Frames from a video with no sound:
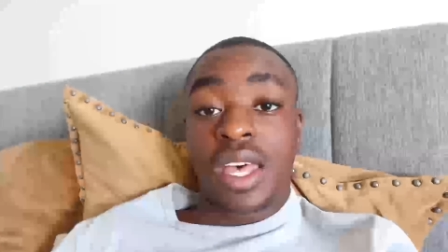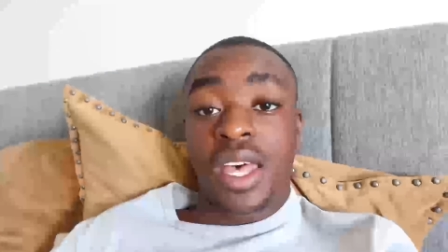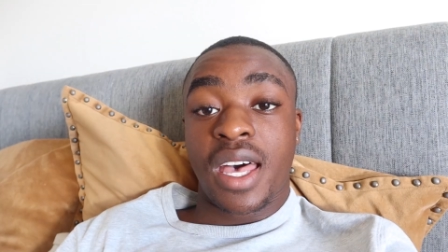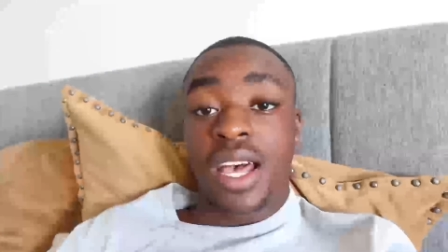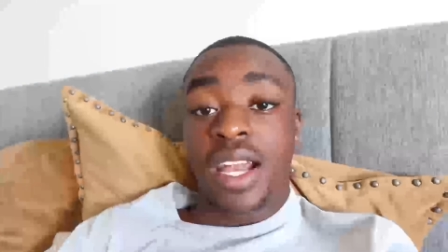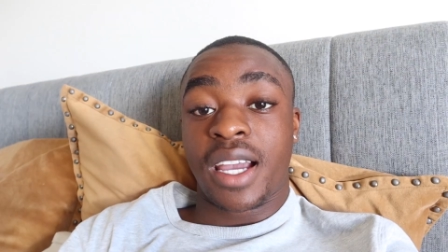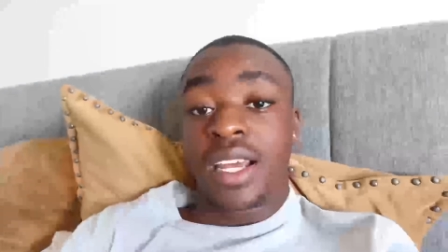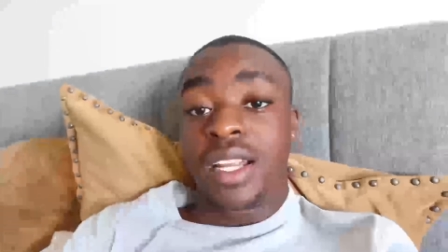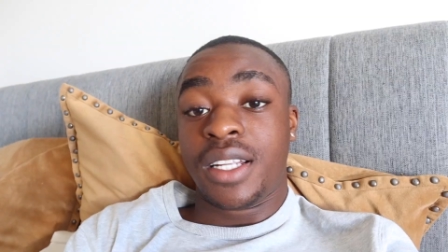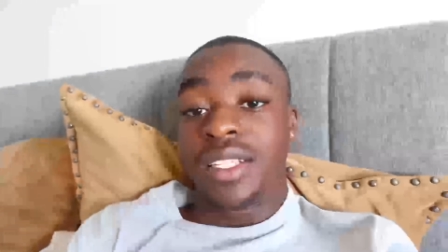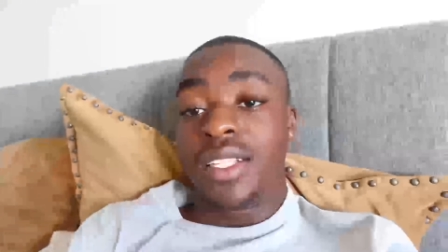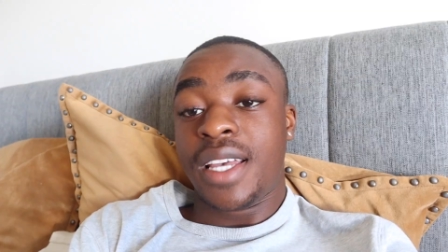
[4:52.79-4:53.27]

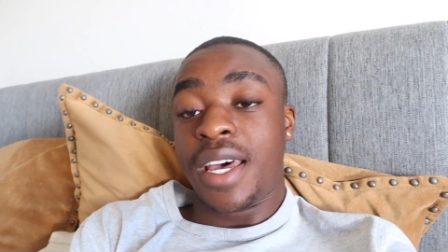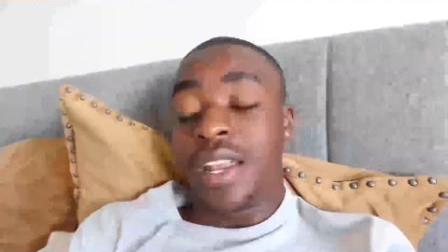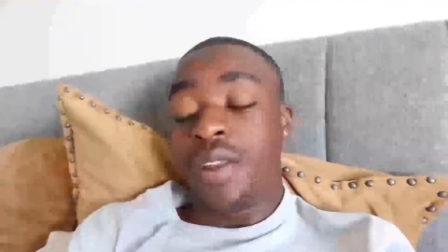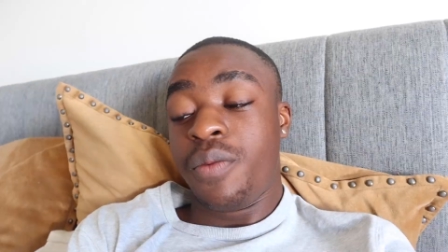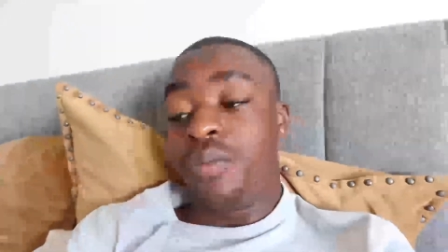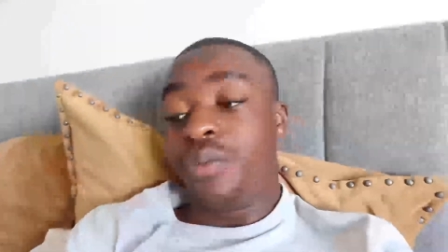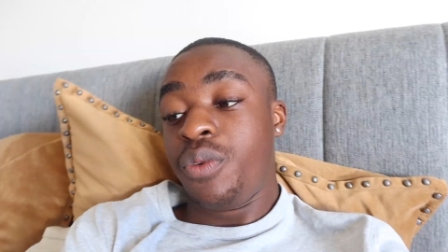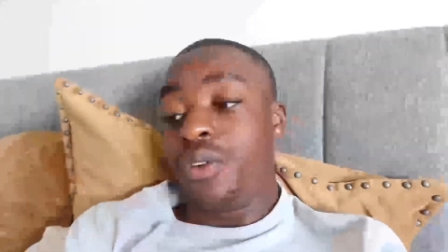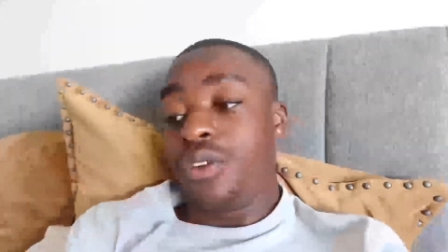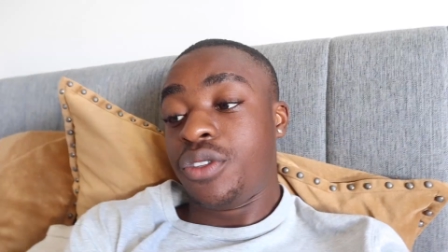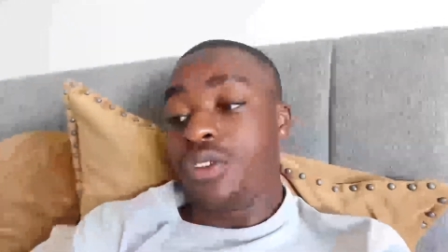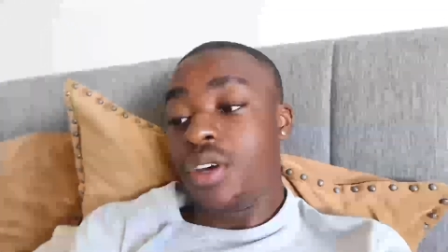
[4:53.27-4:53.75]
I get a tighter
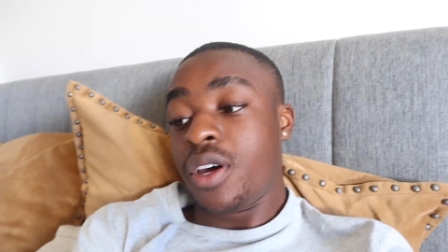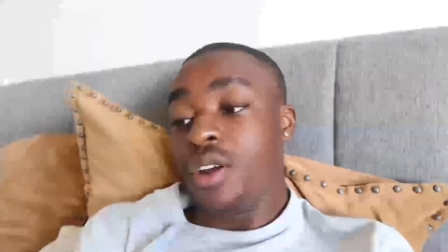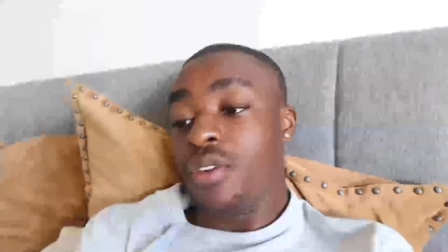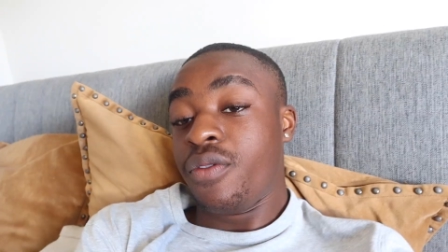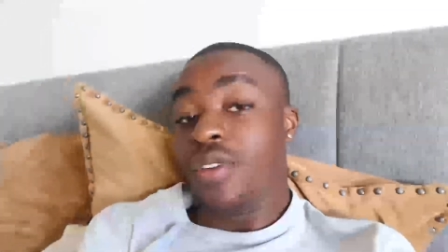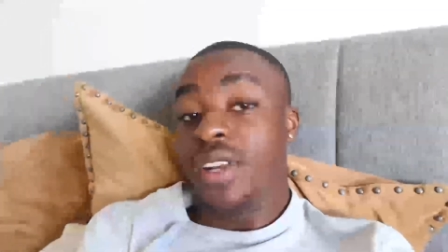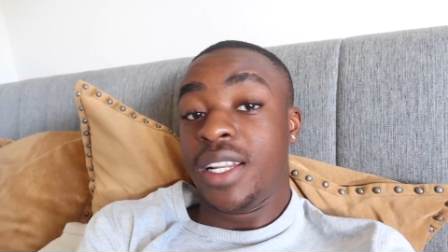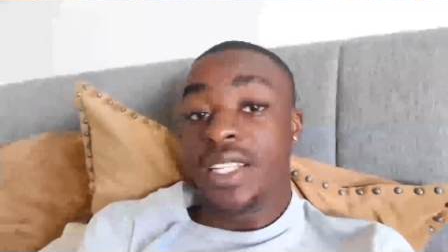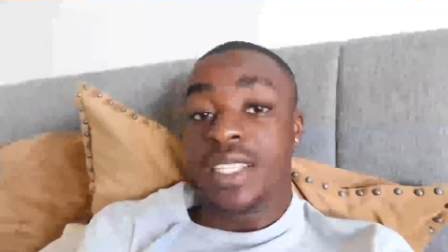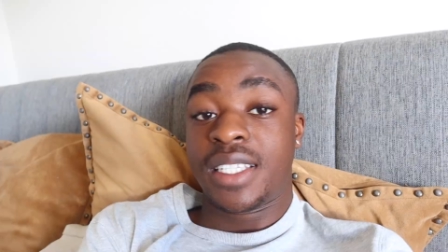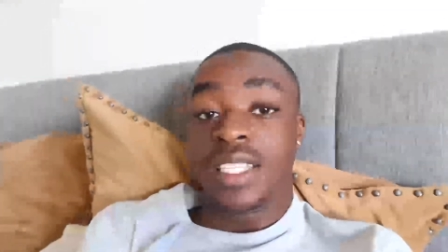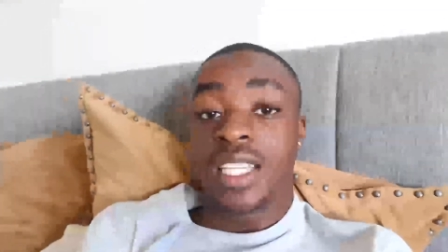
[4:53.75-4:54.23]
boot so I don't
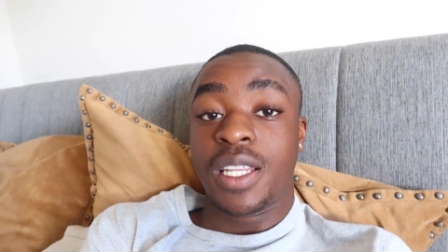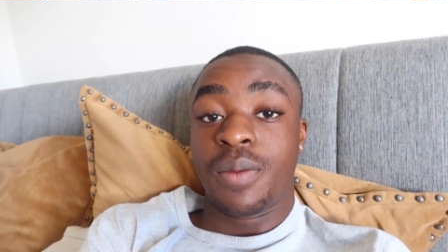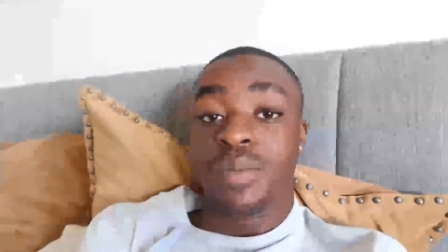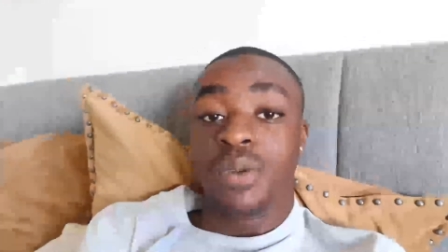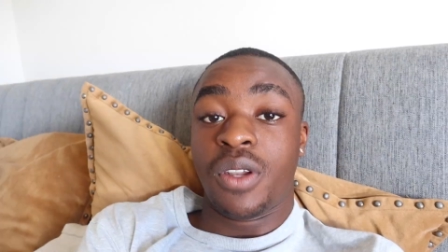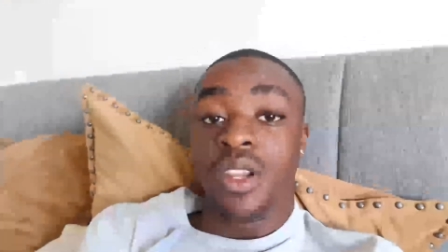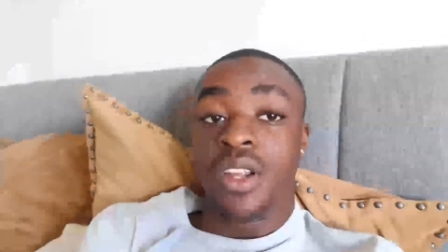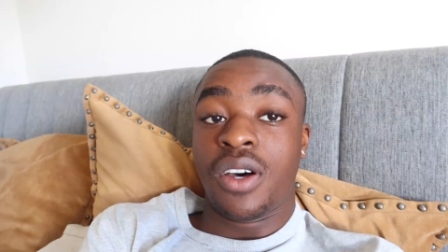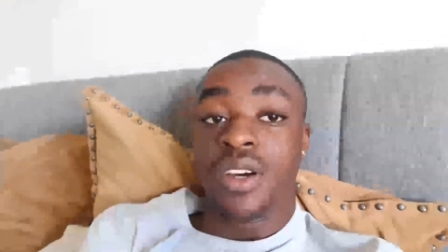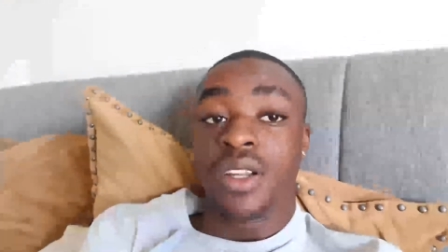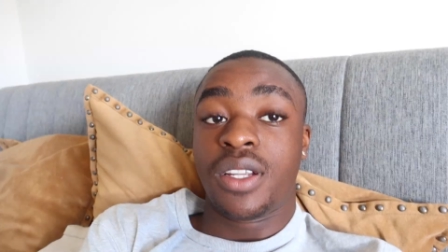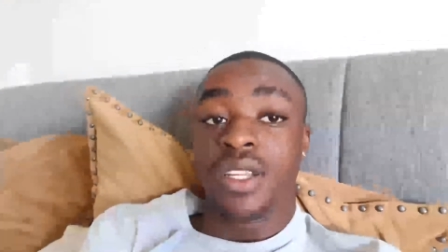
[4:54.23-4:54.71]
really slip
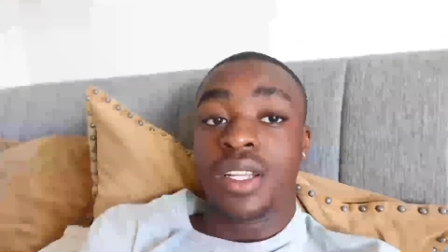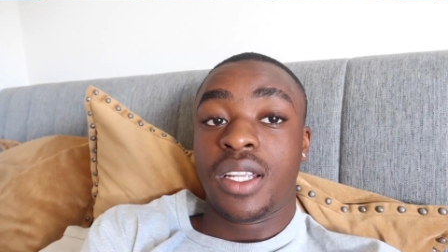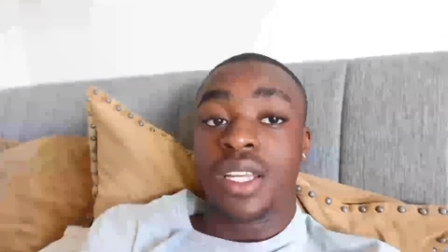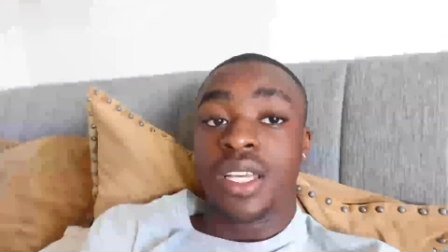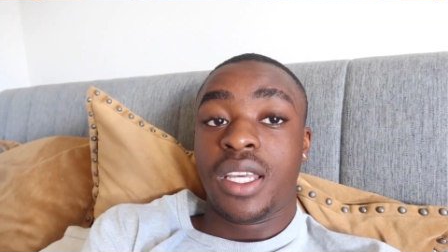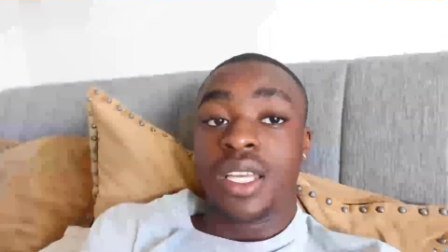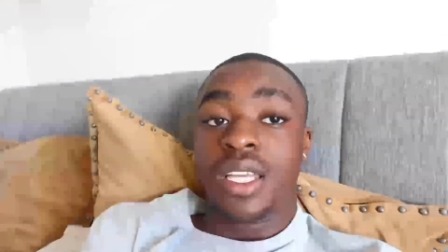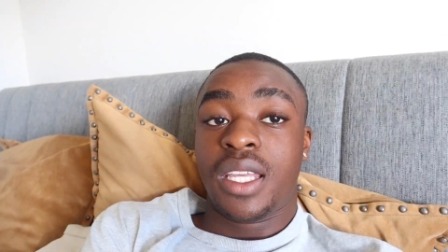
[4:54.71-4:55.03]
a lot.